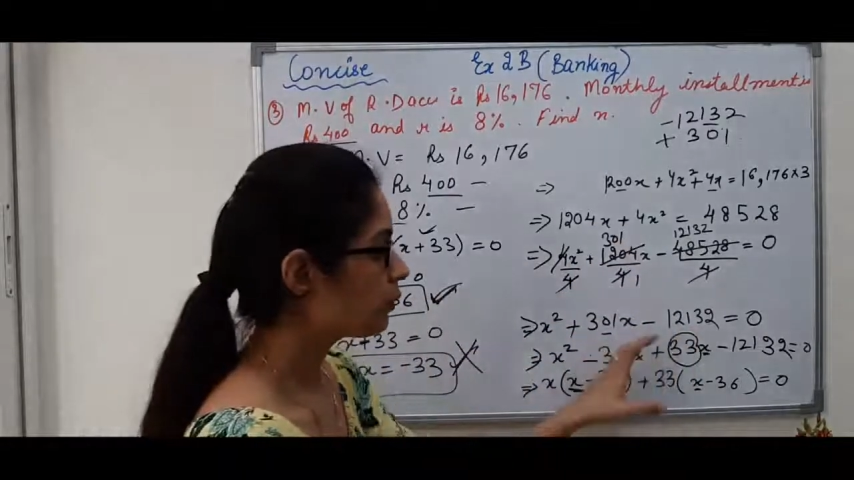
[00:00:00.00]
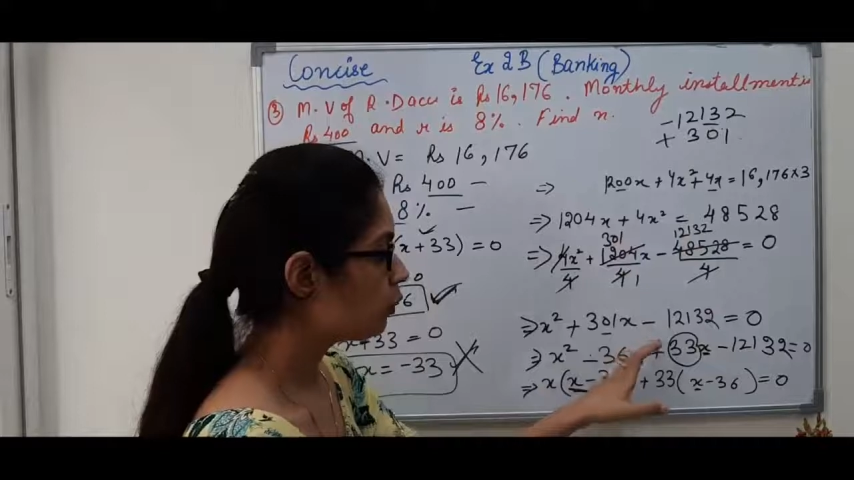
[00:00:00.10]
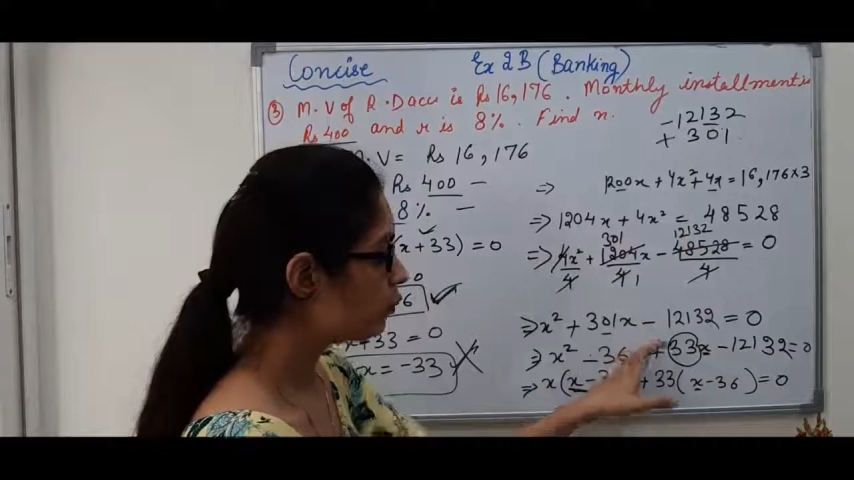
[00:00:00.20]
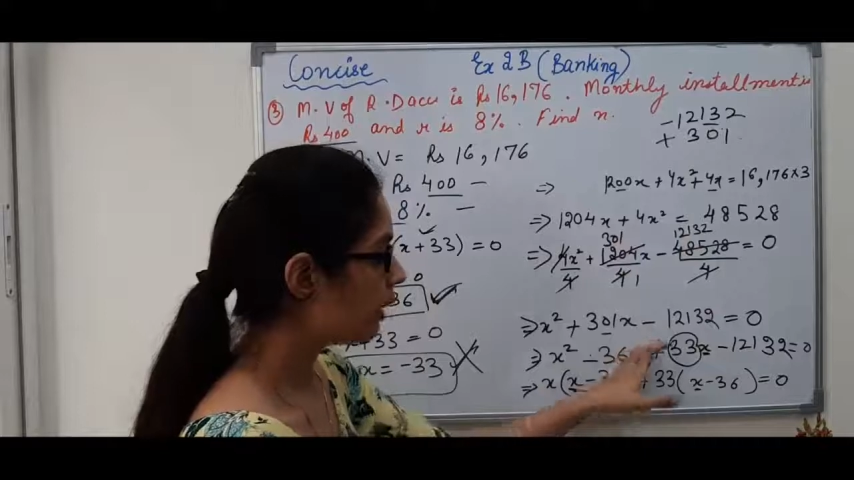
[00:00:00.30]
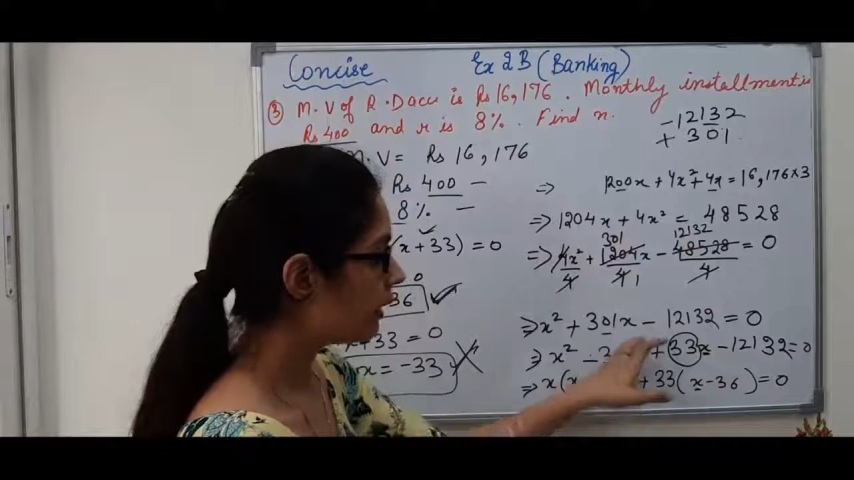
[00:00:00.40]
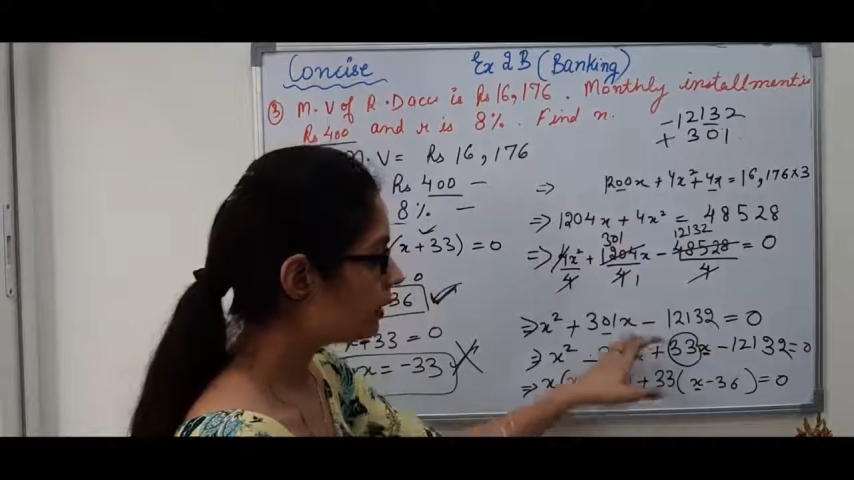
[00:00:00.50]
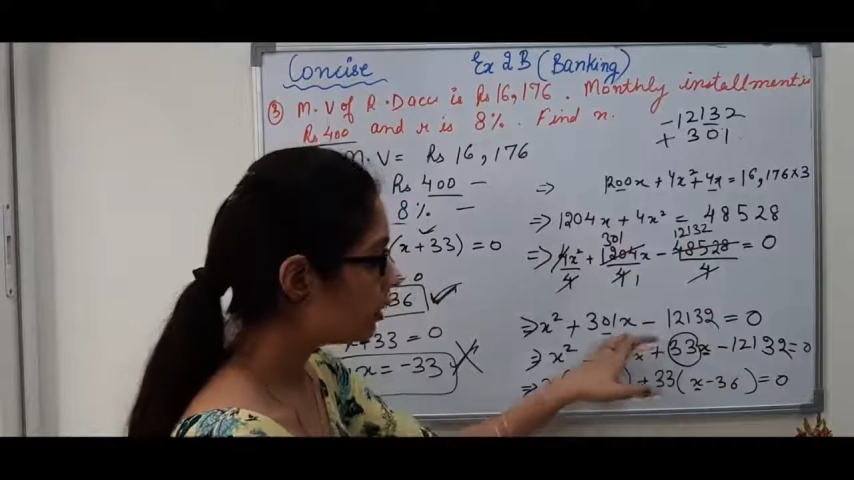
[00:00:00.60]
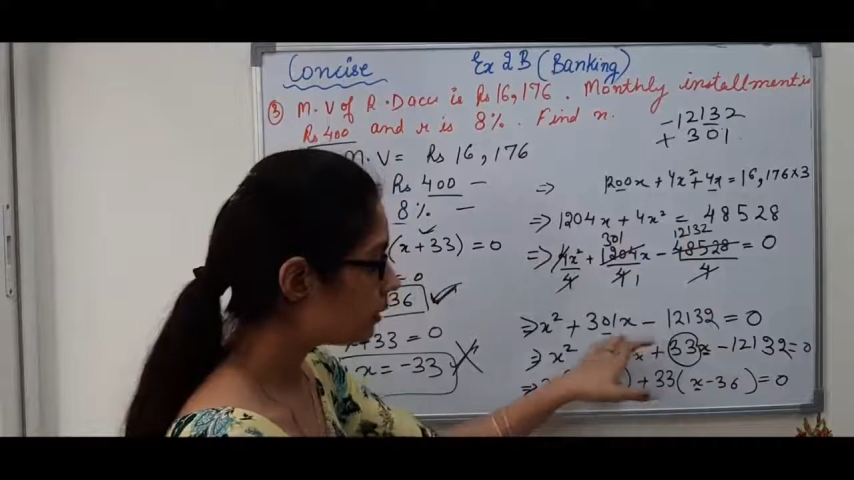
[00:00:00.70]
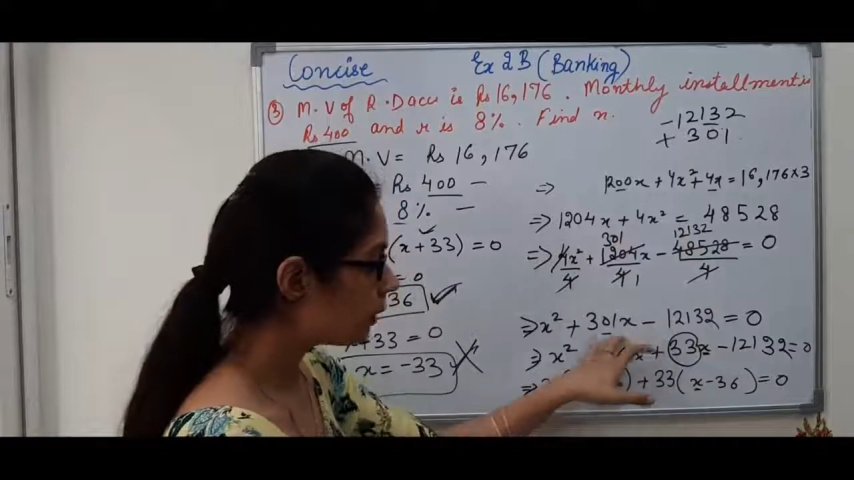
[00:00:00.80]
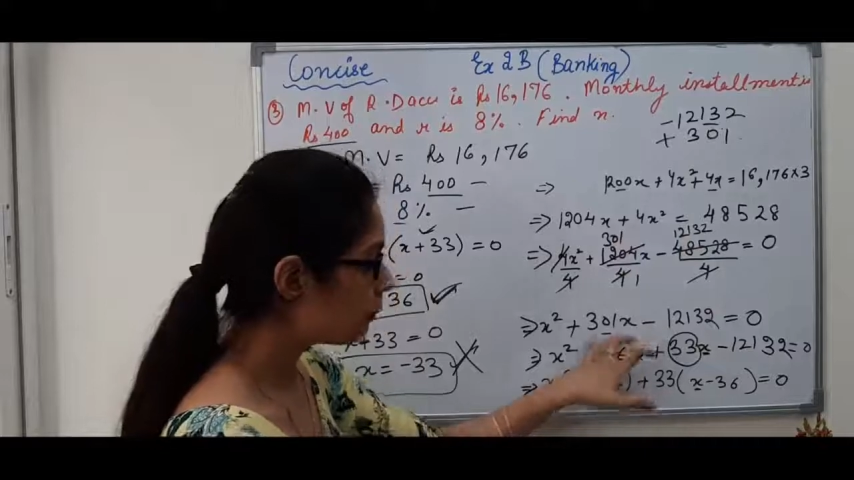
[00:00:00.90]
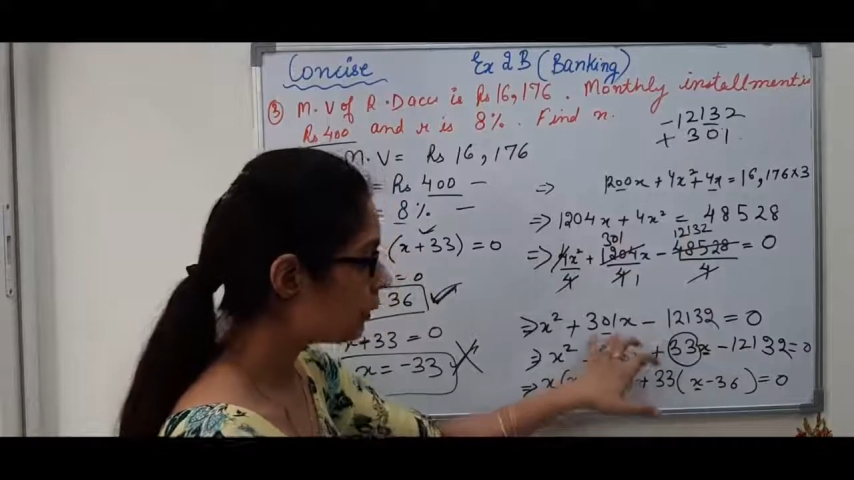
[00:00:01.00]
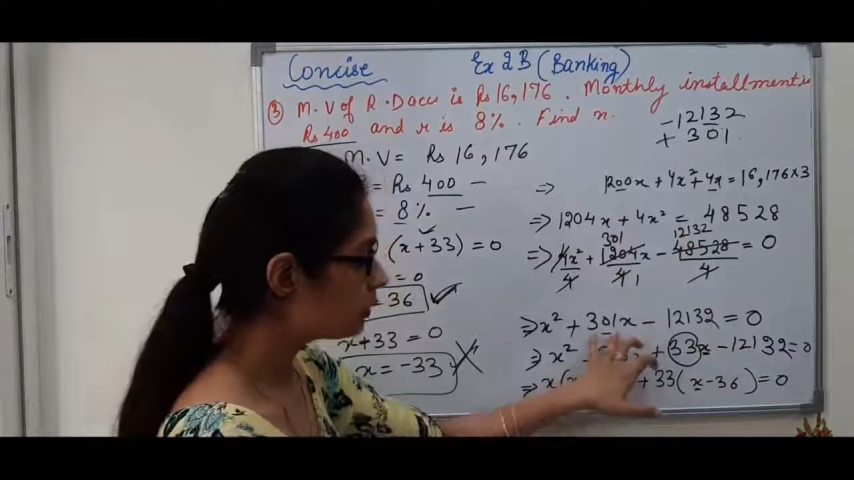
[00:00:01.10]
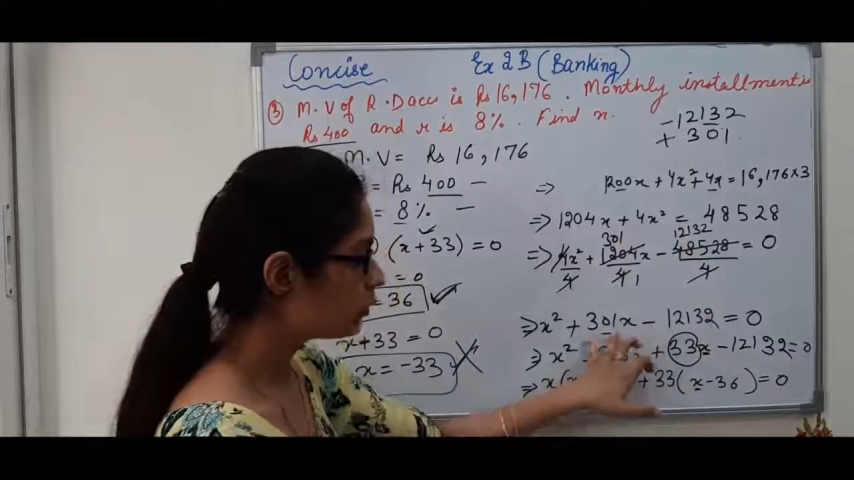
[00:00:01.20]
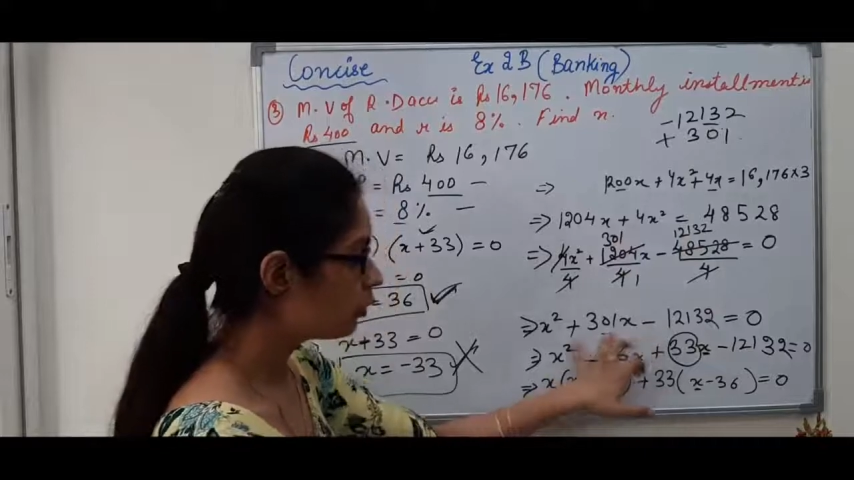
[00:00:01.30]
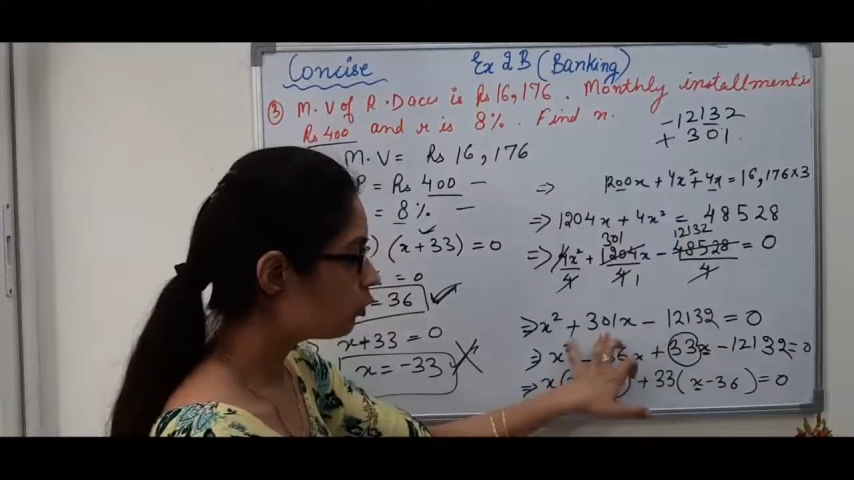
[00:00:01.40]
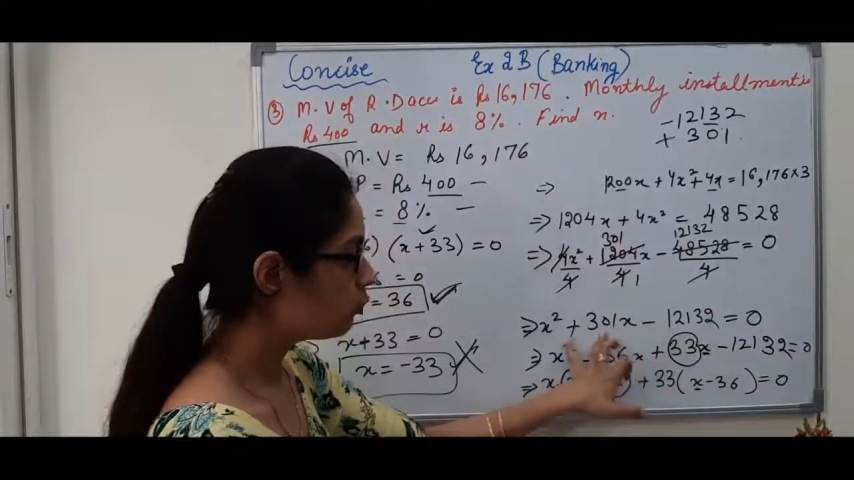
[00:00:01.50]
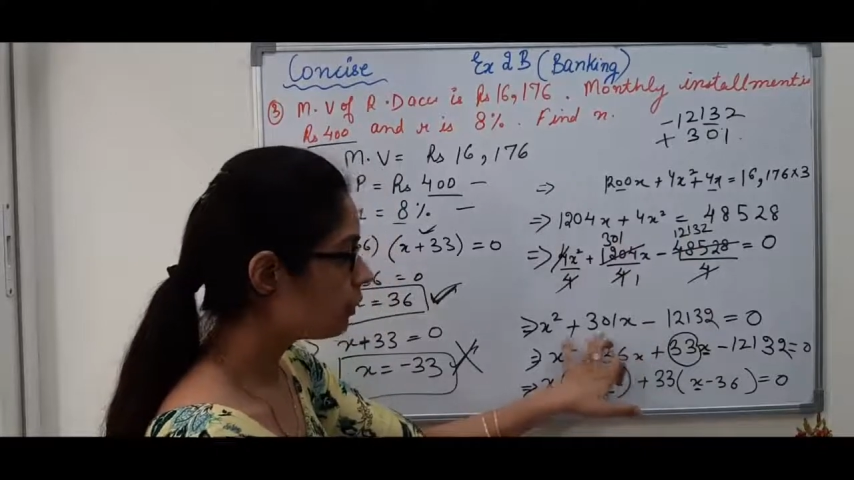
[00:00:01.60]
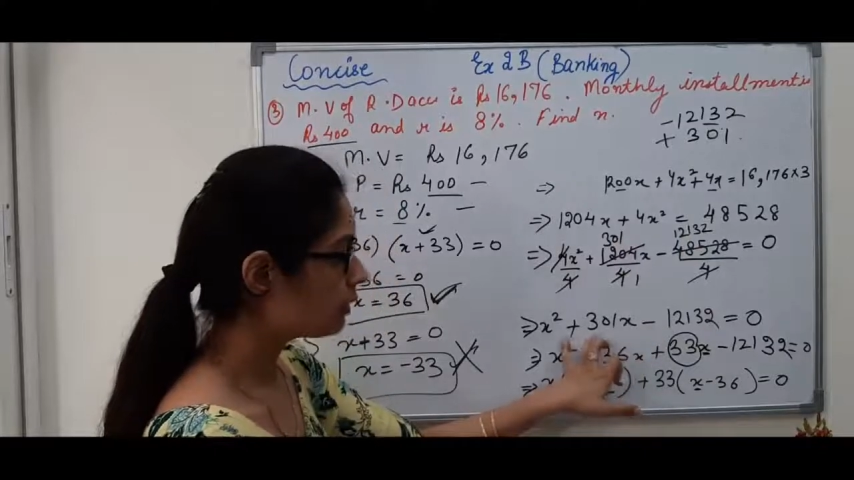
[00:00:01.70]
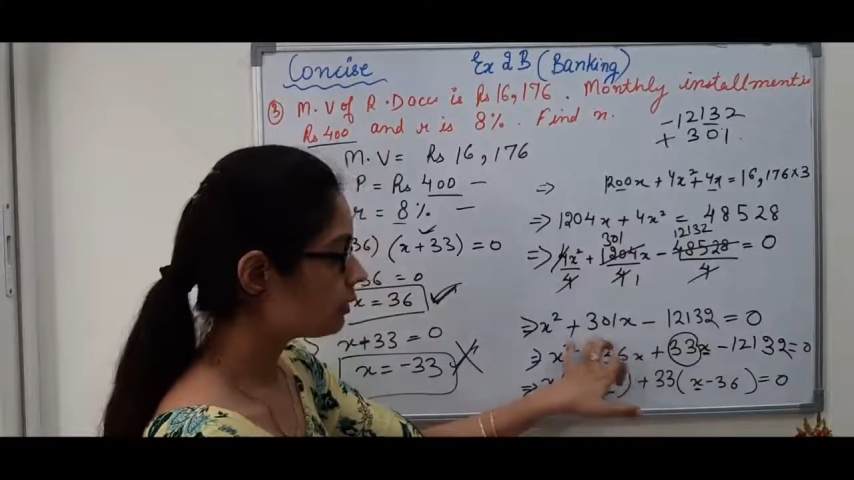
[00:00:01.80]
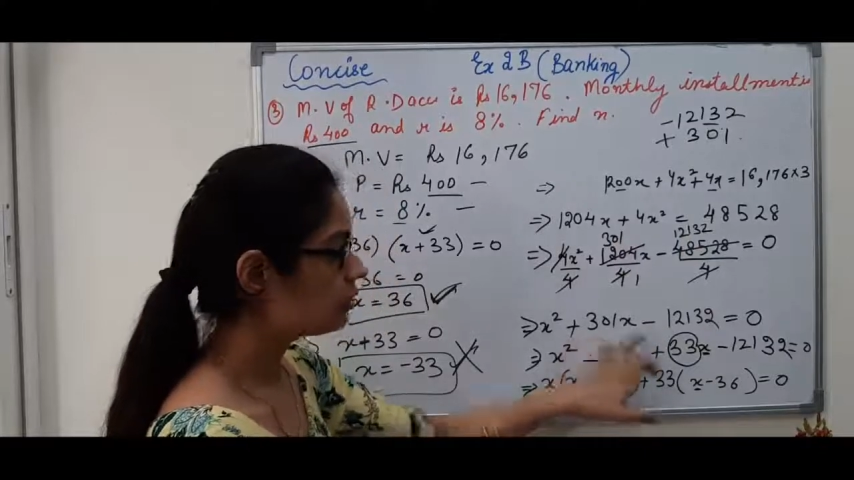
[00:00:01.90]
to find the numbers or two
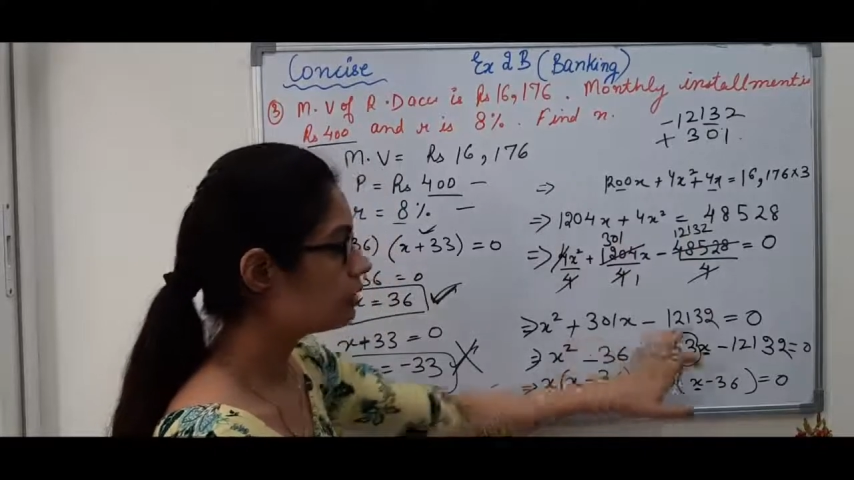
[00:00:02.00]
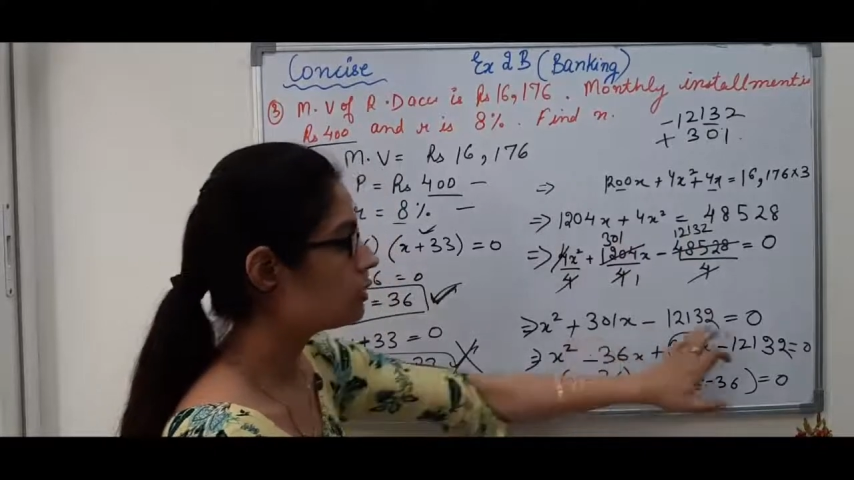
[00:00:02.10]
factors.